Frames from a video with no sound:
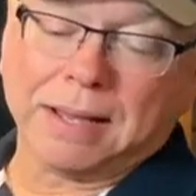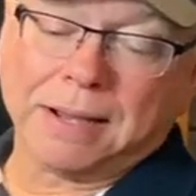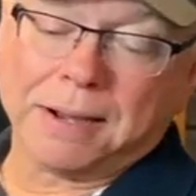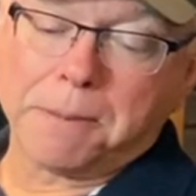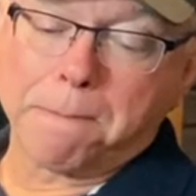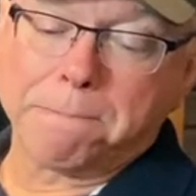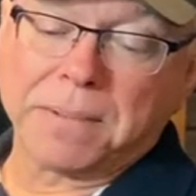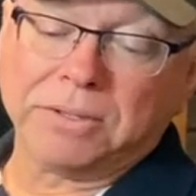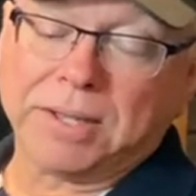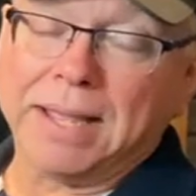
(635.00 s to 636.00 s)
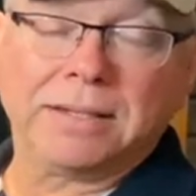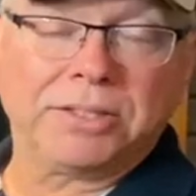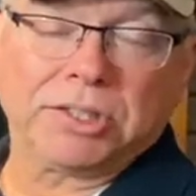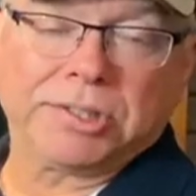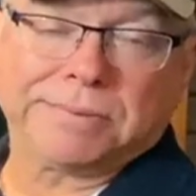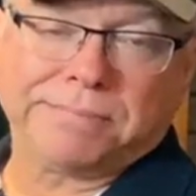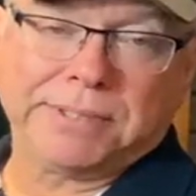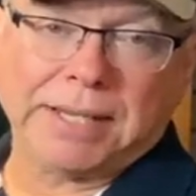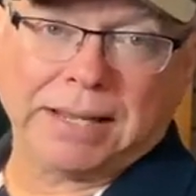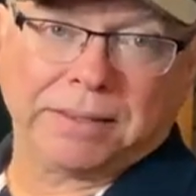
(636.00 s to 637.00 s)
Um, you can't just
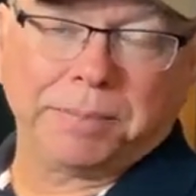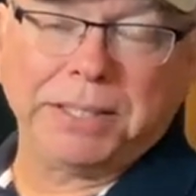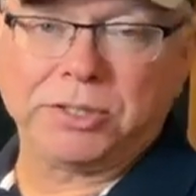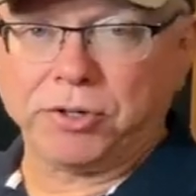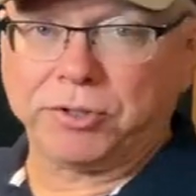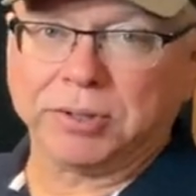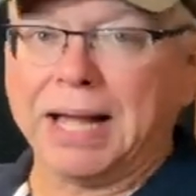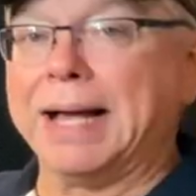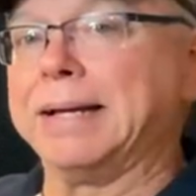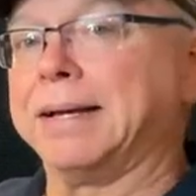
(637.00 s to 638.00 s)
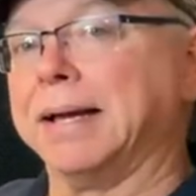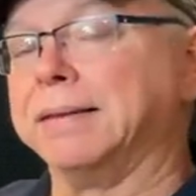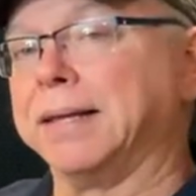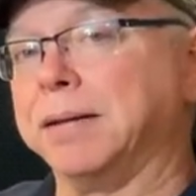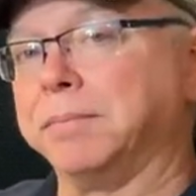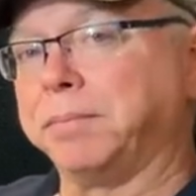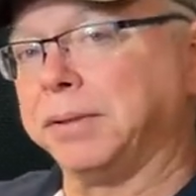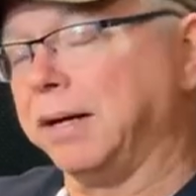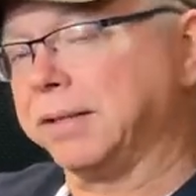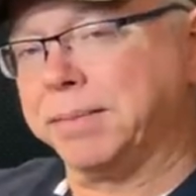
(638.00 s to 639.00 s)
take the pieces you like and then
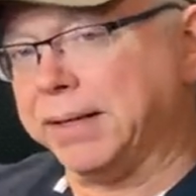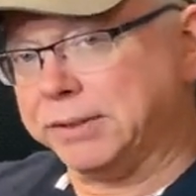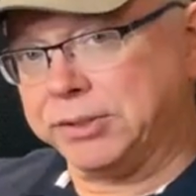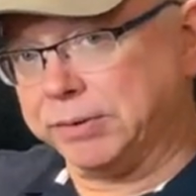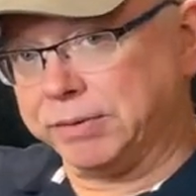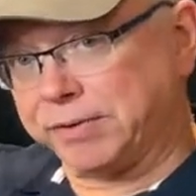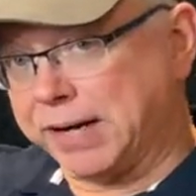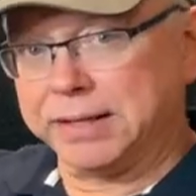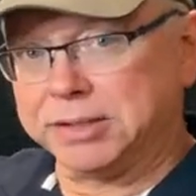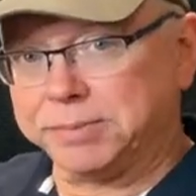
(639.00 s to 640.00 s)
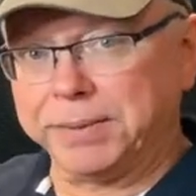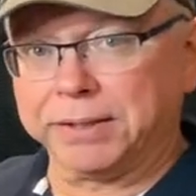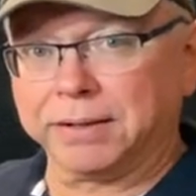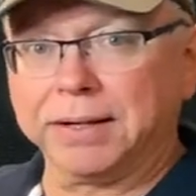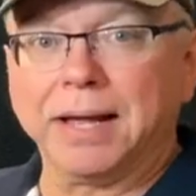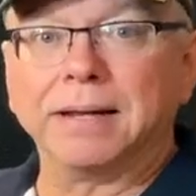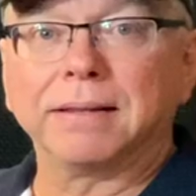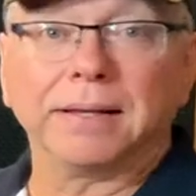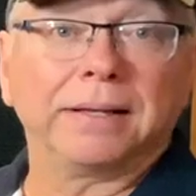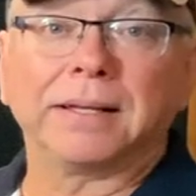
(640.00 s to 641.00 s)
plug them into a Franken speaker and
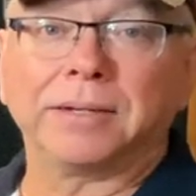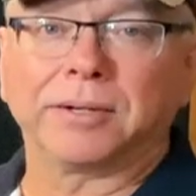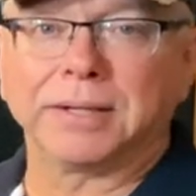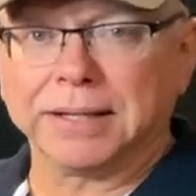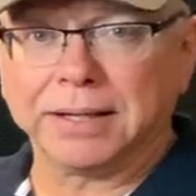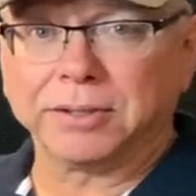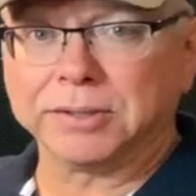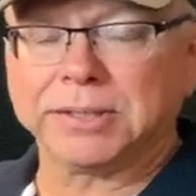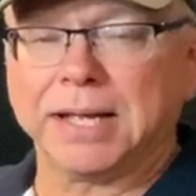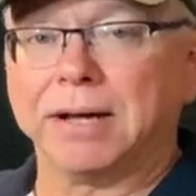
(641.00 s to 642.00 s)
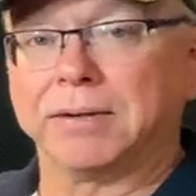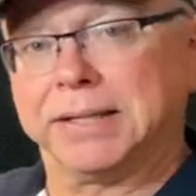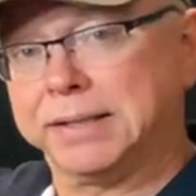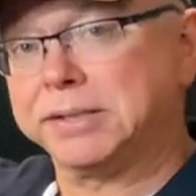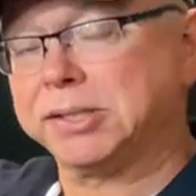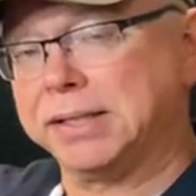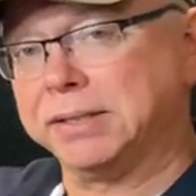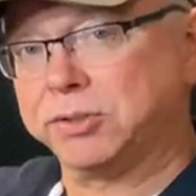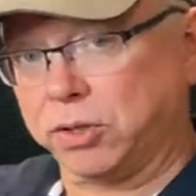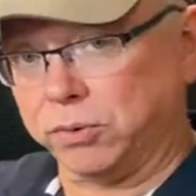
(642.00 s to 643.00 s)
think that you're going to get a good sound. It is
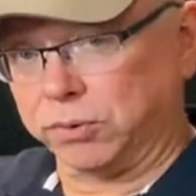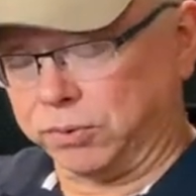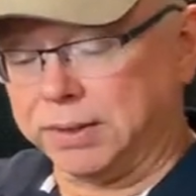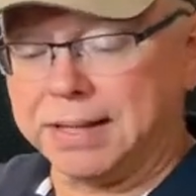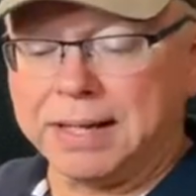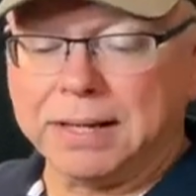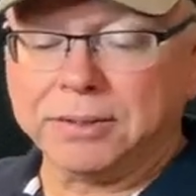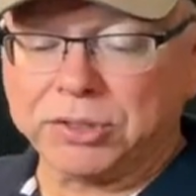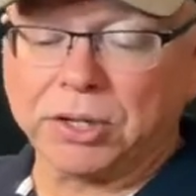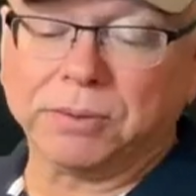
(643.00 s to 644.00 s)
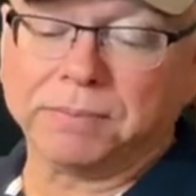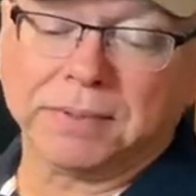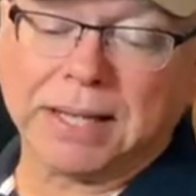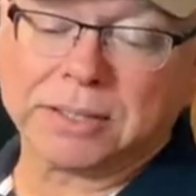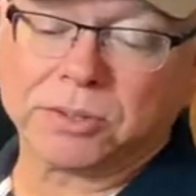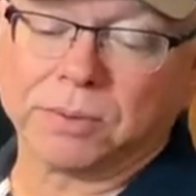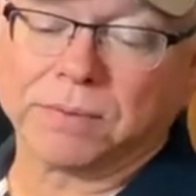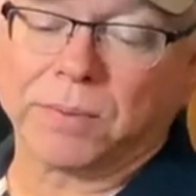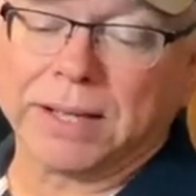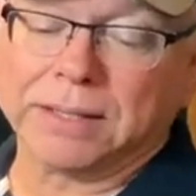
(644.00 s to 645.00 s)
in total. So that's sort of
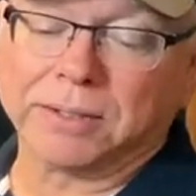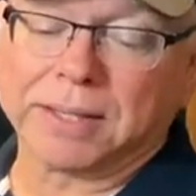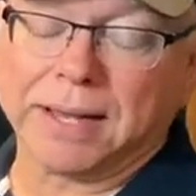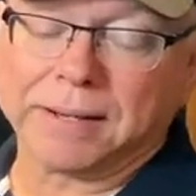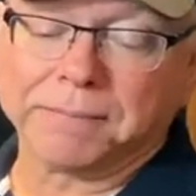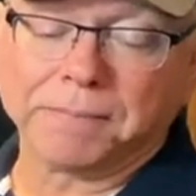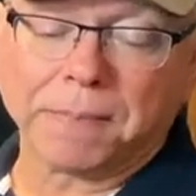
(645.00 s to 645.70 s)
the way I look at it.